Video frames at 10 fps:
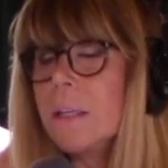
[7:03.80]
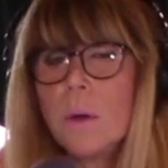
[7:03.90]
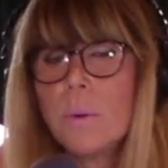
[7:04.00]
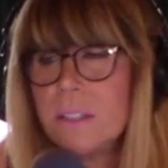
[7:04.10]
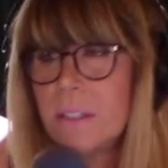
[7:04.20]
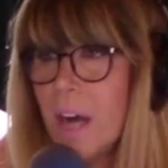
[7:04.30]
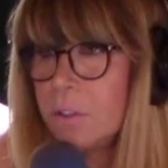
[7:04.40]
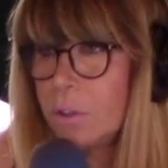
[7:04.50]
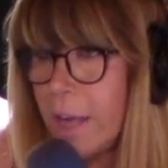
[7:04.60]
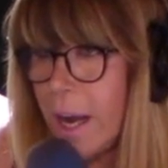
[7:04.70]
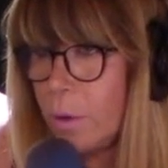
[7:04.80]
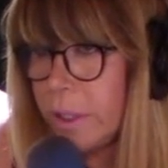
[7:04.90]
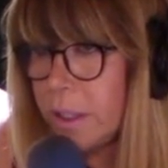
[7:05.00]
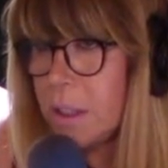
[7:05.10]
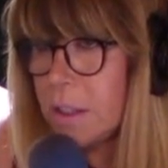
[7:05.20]
you know, is Dr. Dow
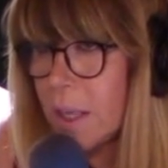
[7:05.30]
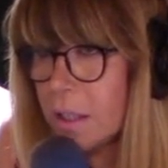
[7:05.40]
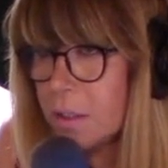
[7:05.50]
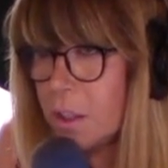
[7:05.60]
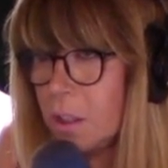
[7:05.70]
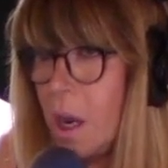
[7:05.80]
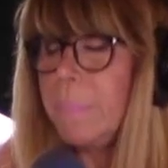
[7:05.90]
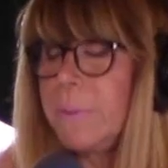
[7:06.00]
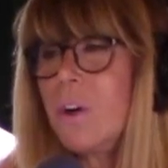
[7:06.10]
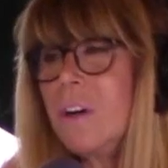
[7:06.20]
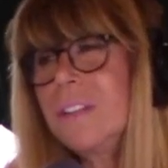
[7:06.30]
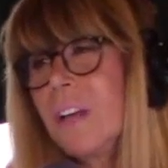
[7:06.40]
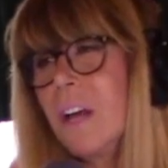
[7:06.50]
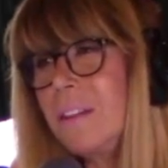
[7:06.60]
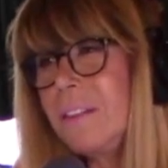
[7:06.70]
really a doctor?
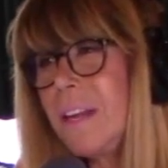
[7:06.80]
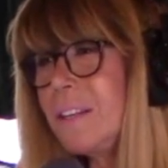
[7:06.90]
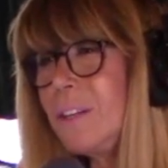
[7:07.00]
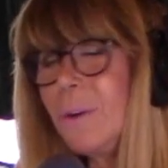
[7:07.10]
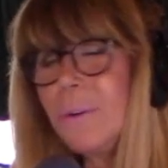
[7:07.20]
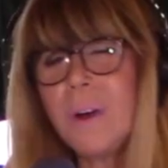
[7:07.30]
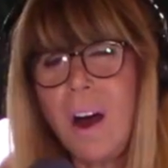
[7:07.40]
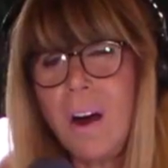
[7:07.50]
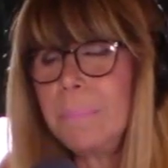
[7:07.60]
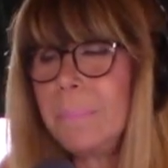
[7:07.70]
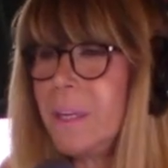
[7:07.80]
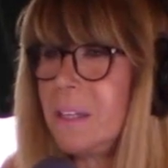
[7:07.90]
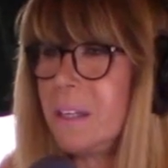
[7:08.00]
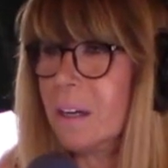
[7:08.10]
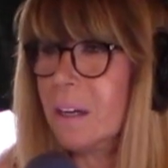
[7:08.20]
Because they, you know, our
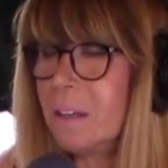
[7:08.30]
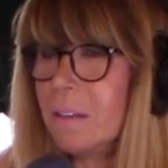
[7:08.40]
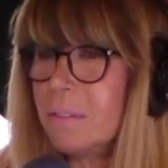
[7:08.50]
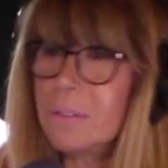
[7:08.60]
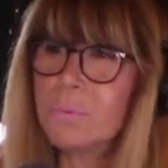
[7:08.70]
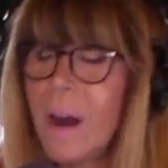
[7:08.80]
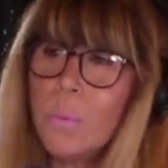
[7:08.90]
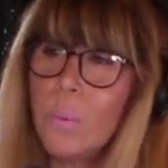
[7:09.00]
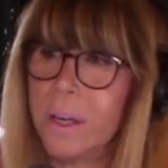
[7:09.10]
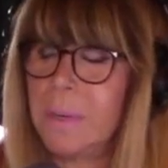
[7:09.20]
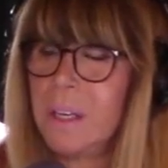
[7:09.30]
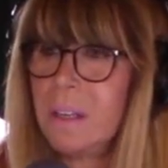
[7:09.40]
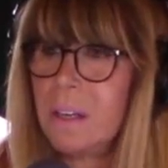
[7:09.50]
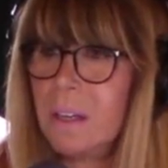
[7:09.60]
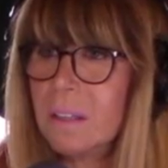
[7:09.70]
media, the right wing
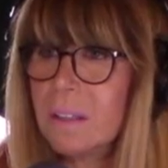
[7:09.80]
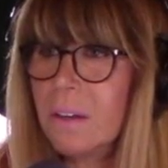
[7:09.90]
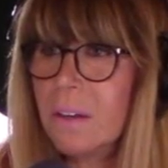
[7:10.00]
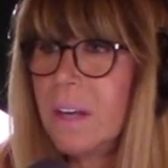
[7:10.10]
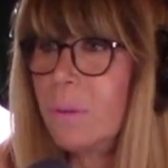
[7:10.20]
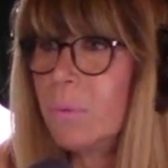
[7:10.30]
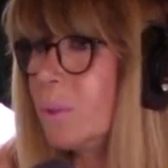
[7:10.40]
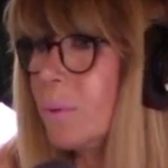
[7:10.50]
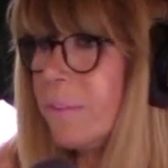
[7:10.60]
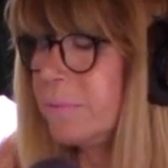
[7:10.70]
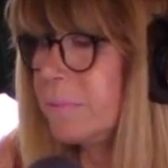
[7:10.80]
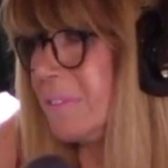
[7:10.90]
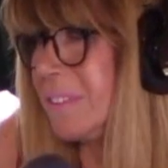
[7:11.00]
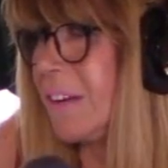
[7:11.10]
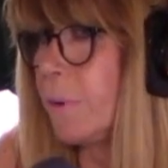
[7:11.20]
media, okay, we do have
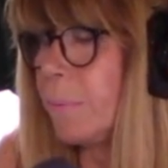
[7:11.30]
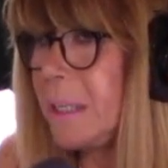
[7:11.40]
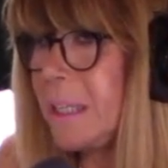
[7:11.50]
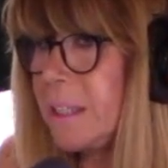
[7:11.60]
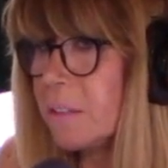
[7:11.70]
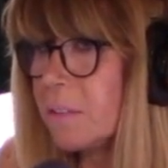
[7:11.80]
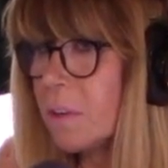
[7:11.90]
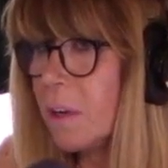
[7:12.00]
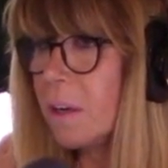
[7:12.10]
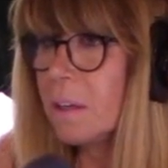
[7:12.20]
different medias.